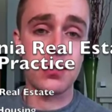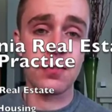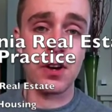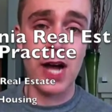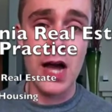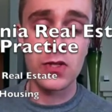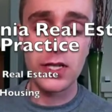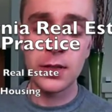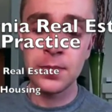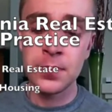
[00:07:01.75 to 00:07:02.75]
and fair
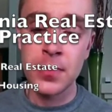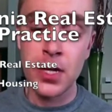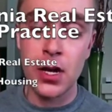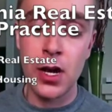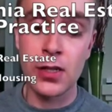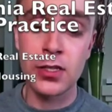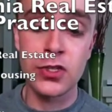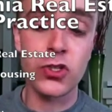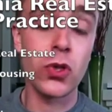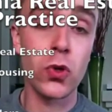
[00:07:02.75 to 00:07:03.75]
housing,
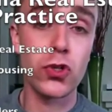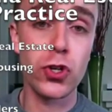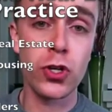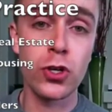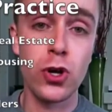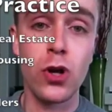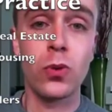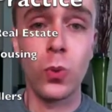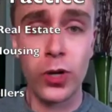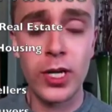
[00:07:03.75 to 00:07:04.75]
disclosure,
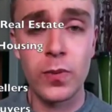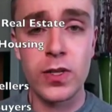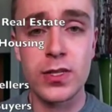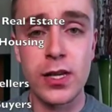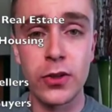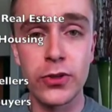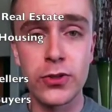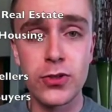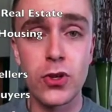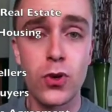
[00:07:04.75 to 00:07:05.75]
working with
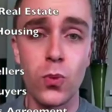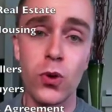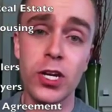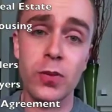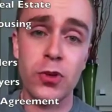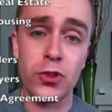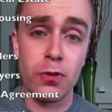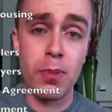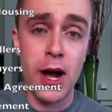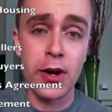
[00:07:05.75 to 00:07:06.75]
sellers, working with your
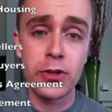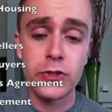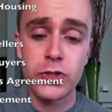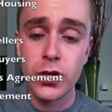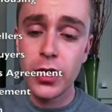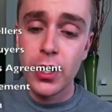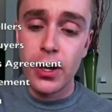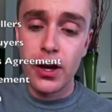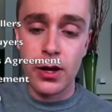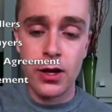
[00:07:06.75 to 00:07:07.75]
buyers,
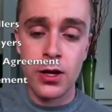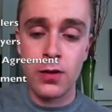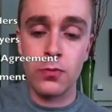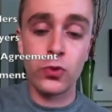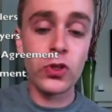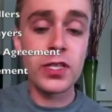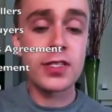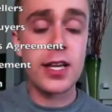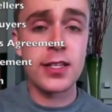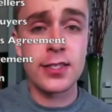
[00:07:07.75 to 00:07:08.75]
real
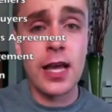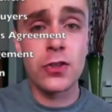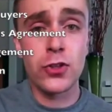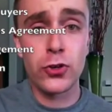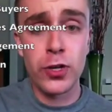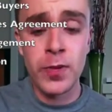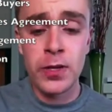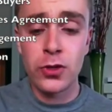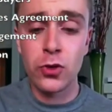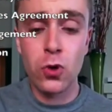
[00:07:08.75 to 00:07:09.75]
estate sales
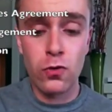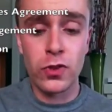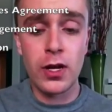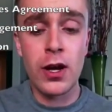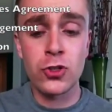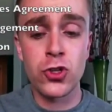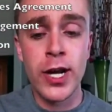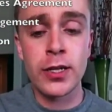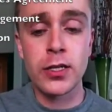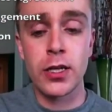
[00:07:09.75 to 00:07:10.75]
agreement, you'll go over the
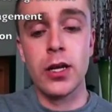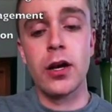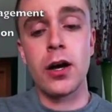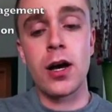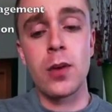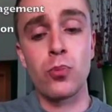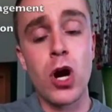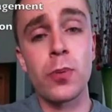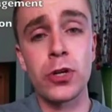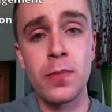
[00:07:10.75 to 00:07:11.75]
contract,
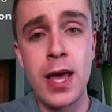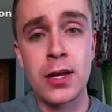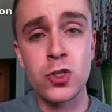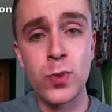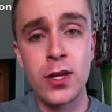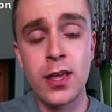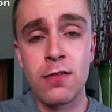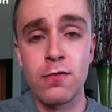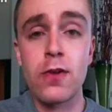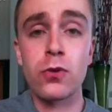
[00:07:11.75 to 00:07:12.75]
property management,
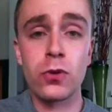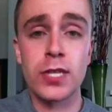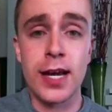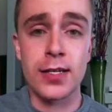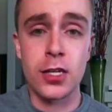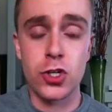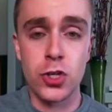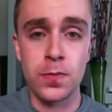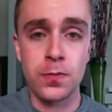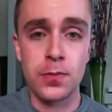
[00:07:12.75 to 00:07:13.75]
and federal taxation.